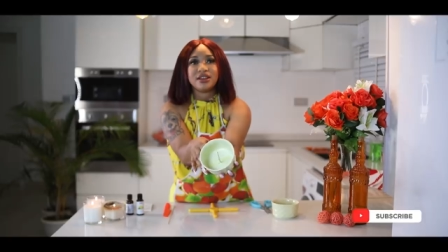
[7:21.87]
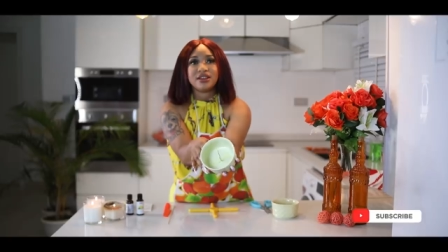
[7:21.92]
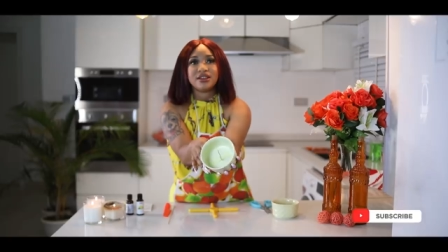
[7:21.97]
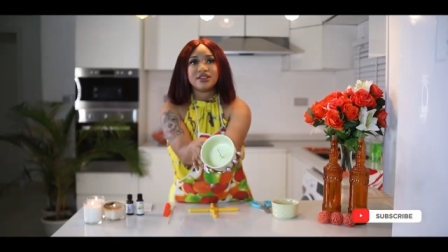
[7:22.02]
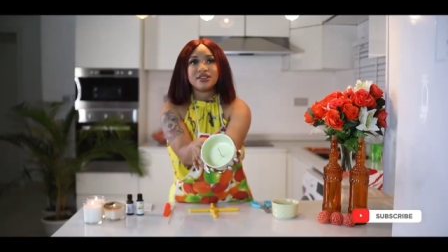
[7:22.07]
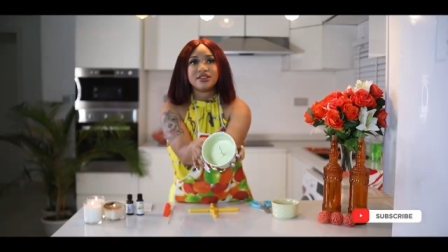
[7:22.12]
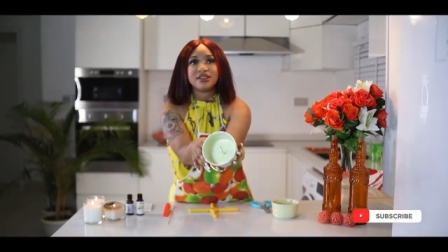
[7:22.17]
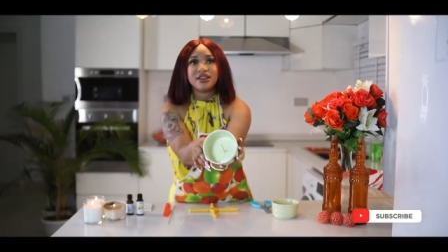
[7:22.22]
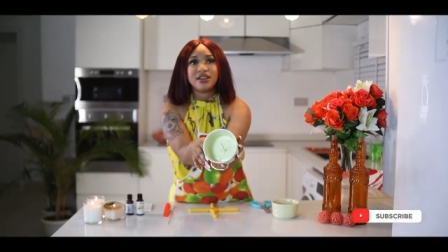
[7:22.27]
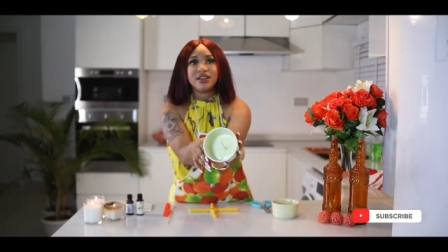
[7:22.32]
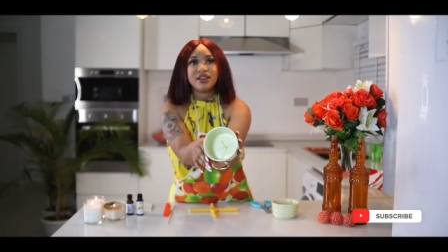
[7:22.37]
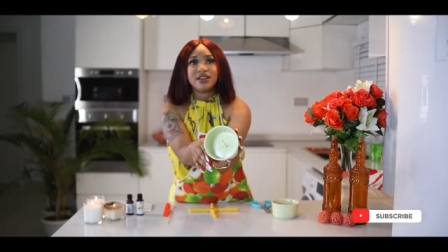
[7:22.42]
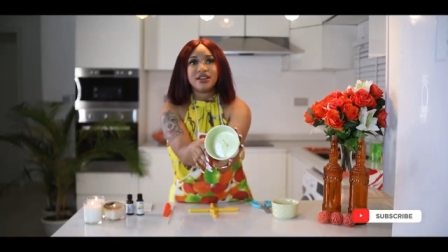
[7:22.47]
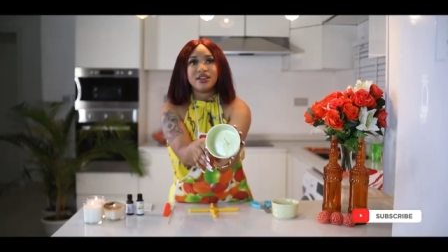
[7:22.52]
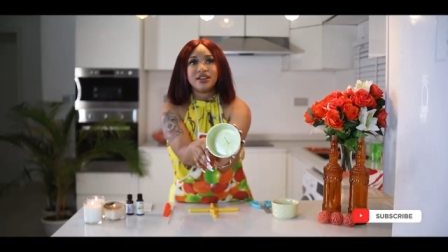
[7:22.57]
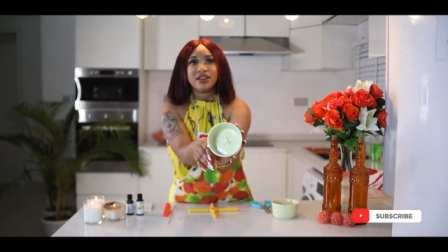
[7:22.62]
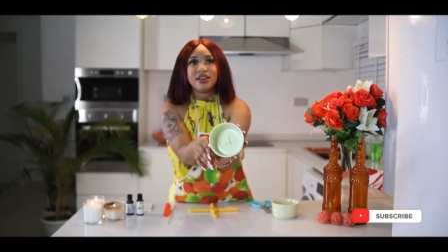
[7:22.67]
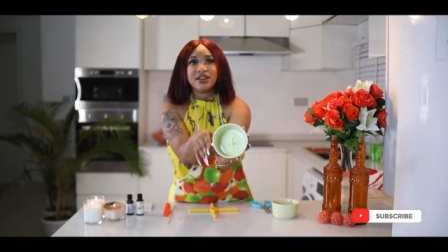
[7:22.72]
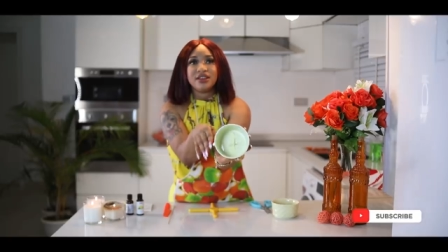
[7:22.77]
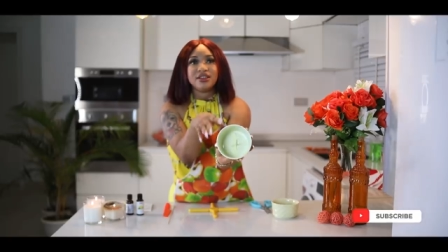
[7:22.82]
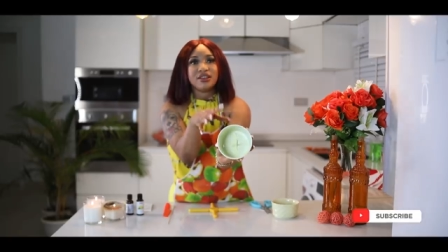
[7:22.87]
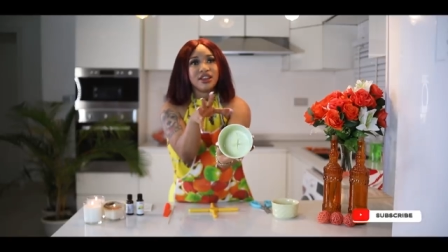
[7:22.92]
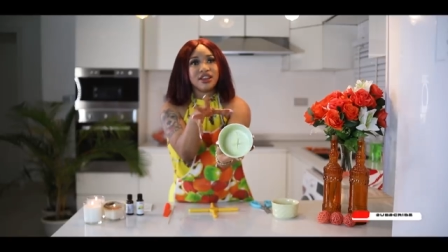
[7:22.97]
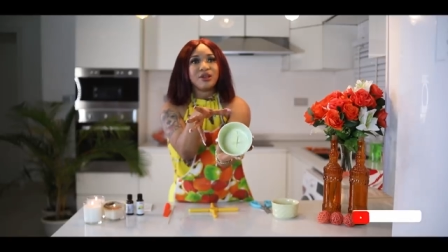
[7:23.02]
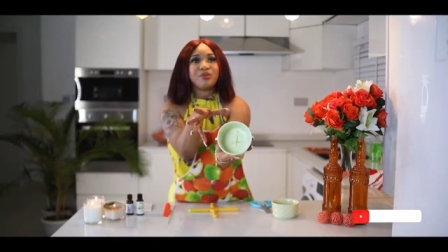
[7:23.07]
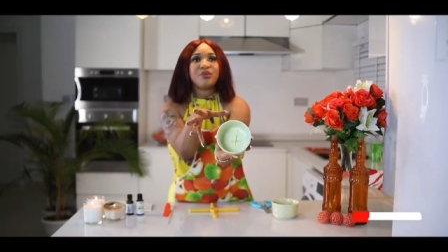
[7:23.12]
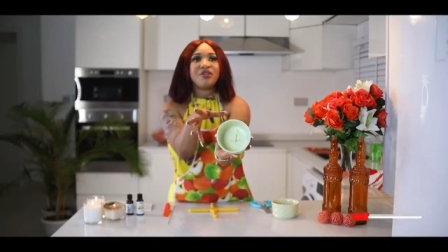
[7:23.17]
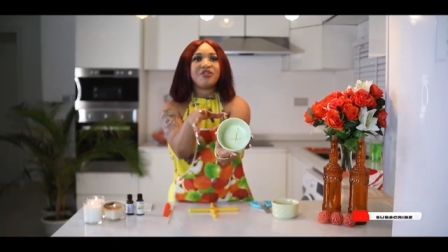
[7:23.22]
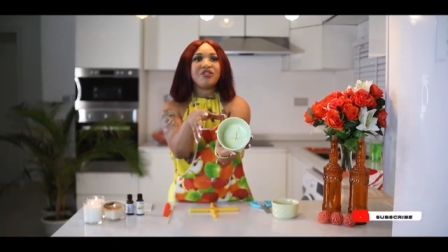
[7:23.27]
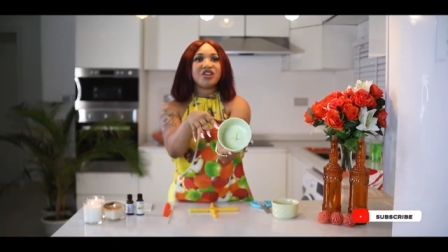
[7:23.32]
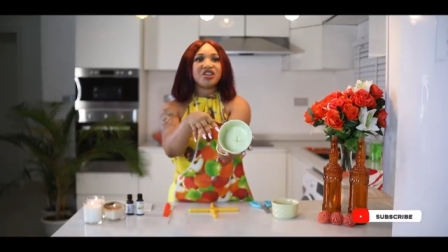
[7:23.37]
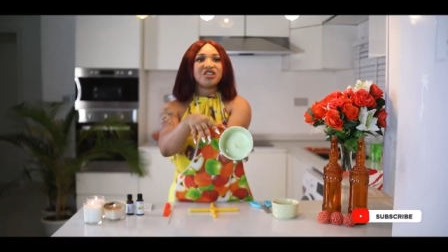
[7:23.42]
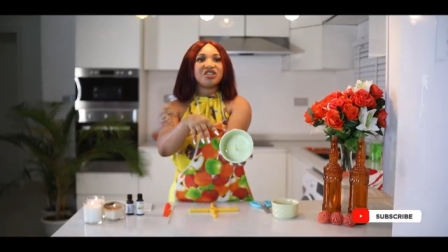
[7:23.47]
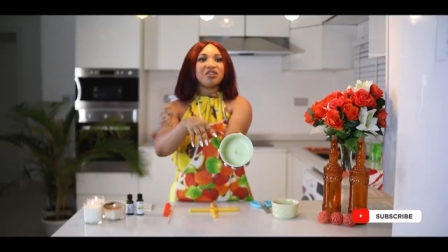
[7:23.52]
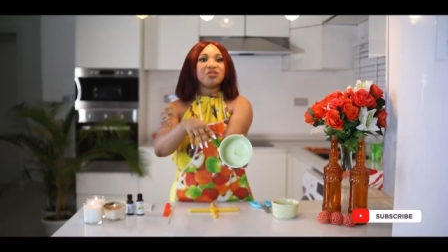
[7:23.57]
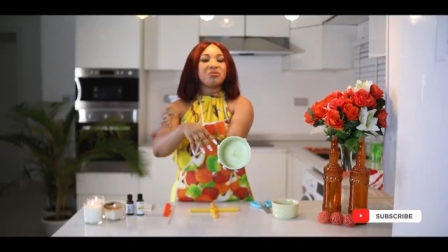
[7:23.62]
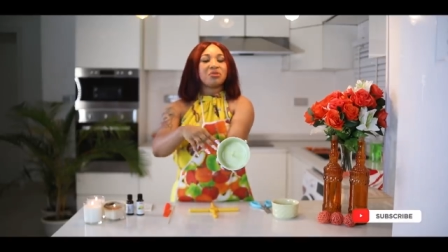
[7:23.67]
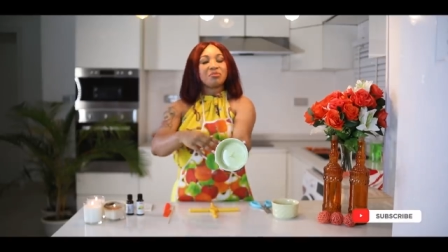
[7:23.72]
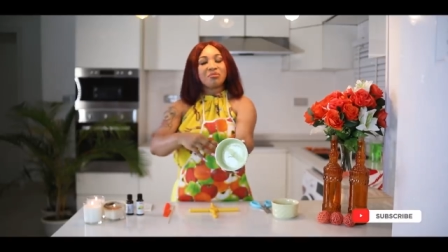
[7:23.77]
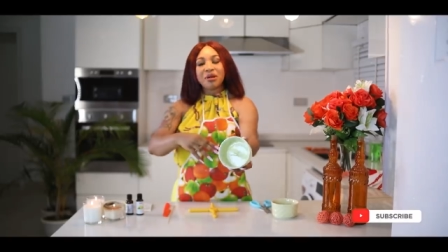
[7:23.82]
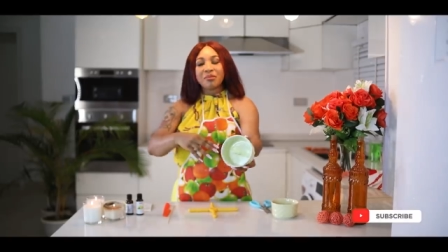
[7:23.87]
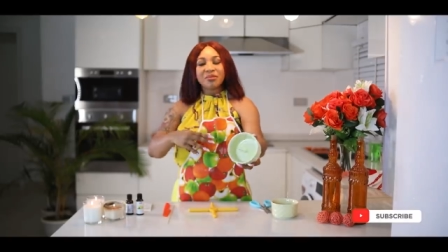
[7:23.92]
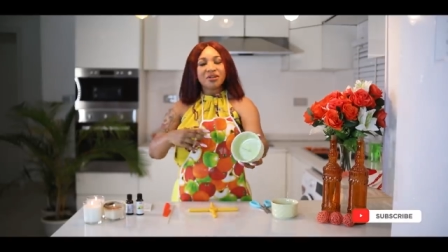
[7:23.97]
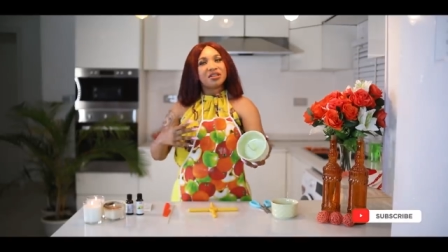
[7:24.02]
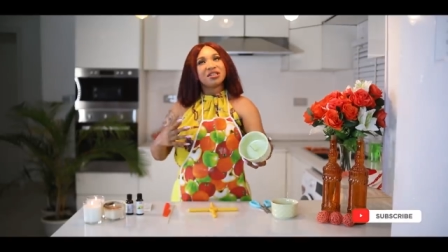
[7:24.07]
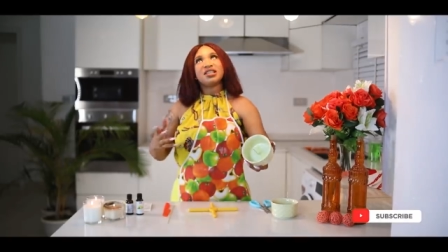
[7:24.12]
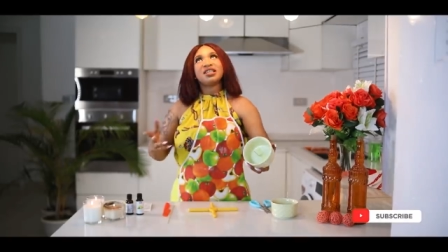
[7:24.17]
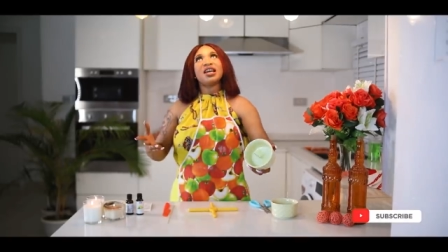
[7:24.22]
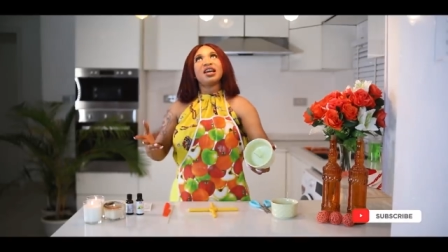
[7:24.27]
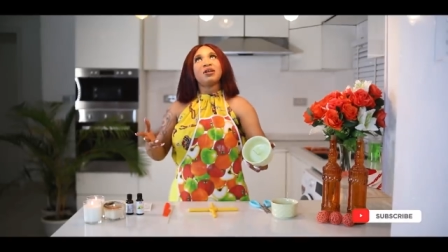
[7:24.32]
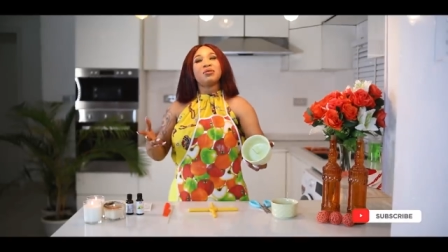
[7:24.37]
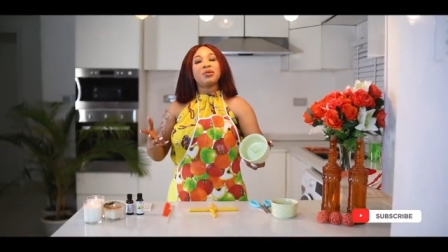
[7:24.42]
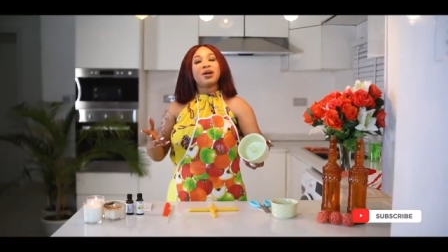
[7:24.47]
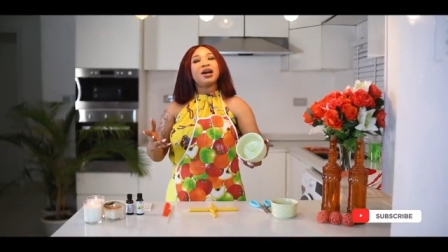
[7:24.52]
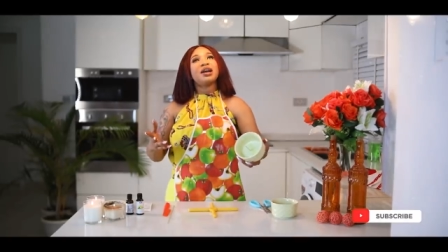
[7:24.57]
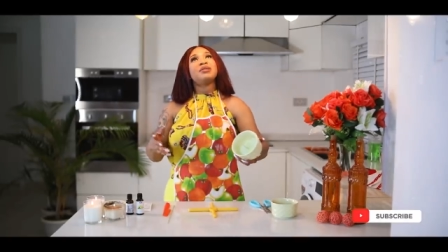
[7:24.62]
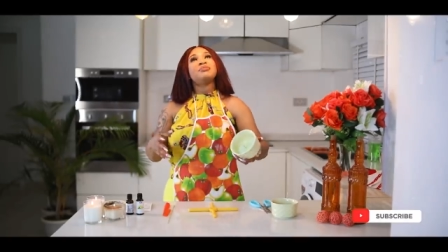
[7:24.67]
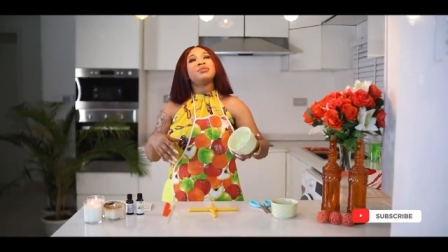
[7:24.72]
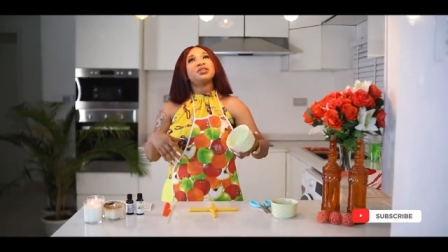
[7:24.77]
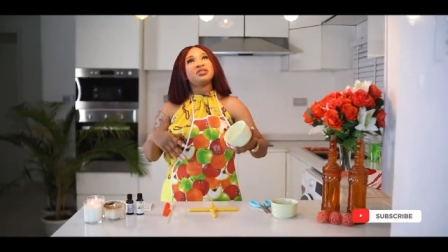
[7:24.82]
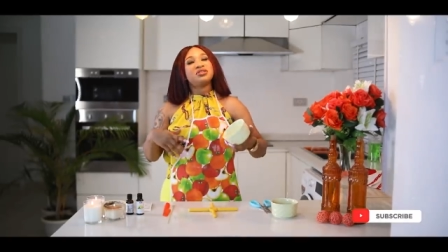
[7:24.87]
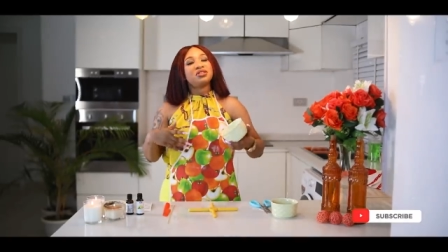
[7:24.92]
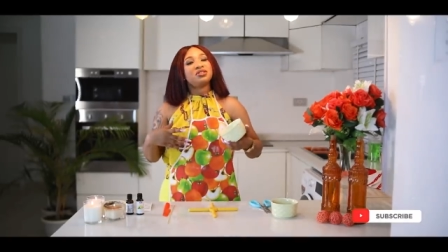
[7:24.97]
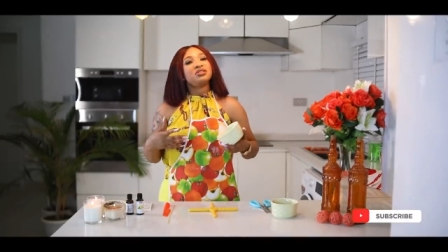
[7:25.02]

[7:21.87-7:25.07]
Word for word: You see it? not the professional way, but I mean DIY. It means